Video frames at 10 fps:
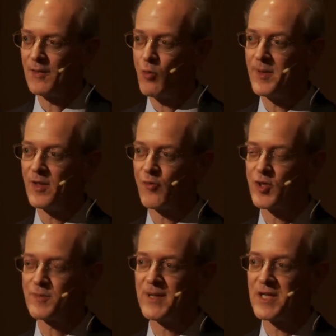it will be the
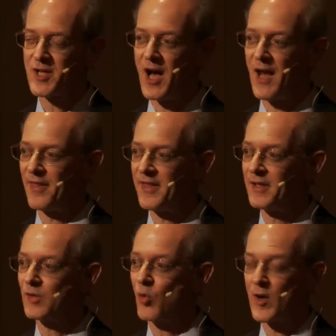first piece on
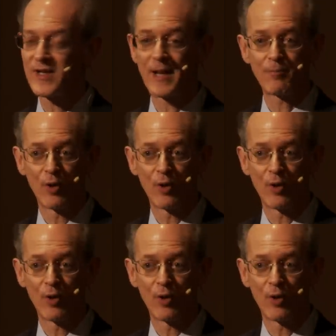the quartet